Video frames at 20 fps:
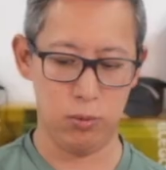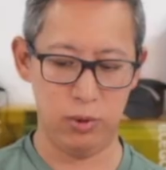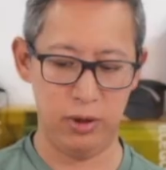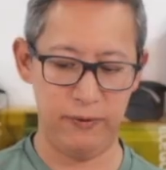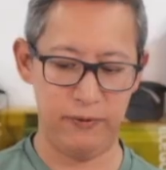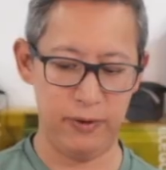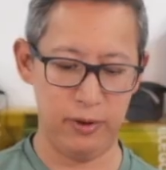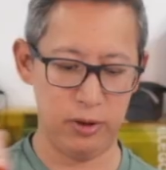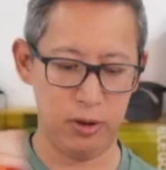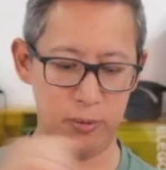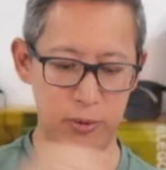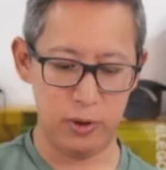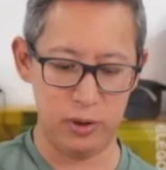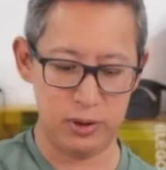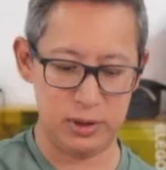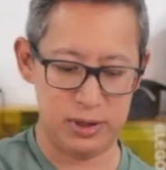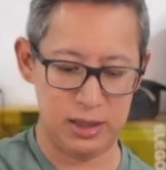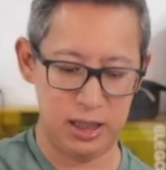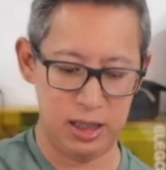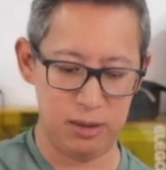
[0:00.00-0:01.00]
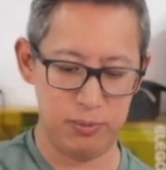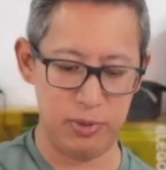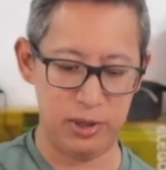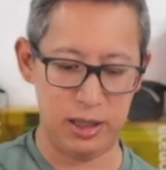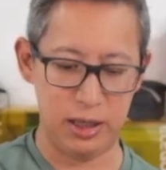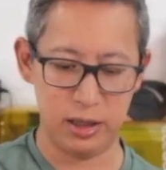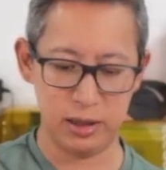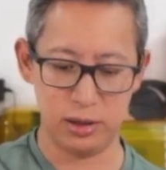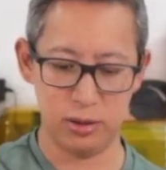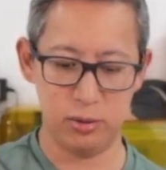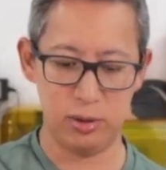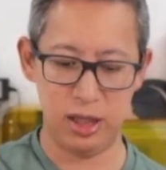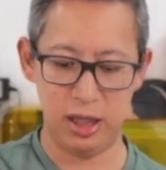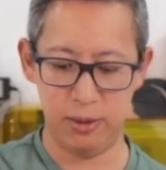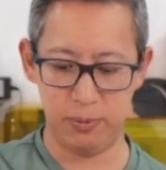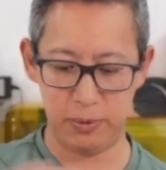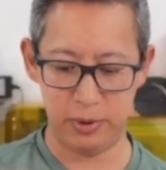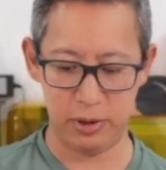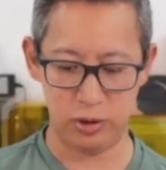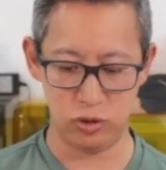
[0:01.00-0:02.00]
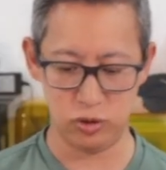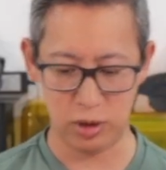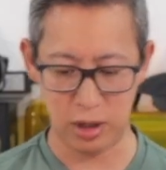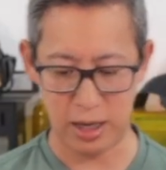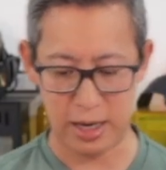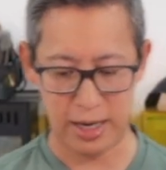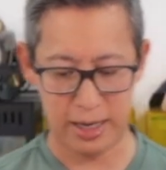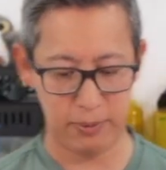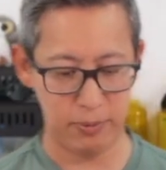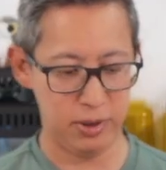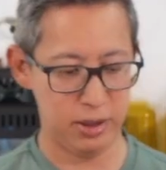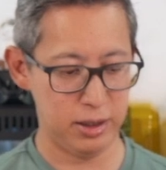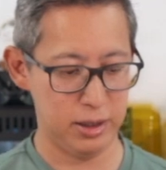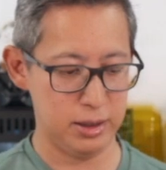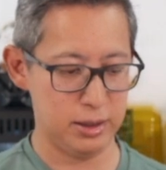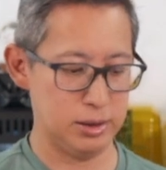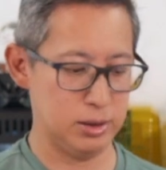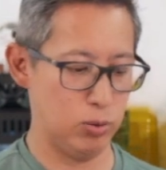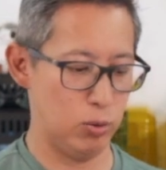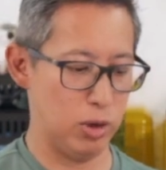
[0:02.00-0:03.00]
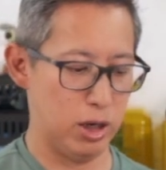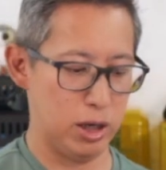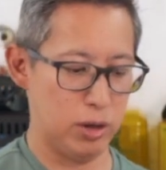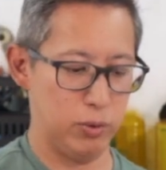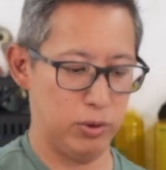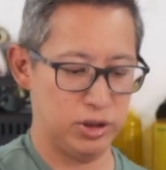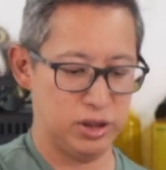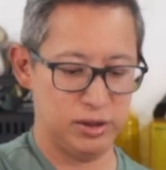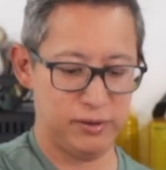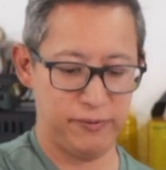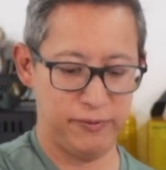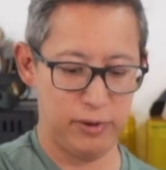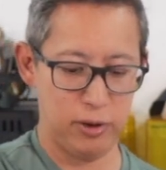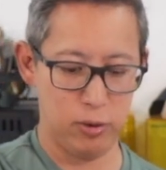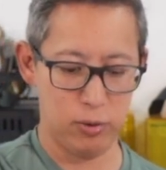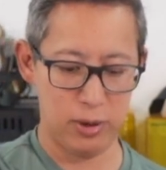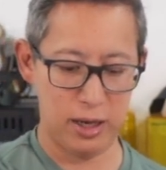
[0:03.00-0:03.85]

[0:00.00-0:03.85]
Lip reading: refill the bird seed, but also keep it dry because the water would just flow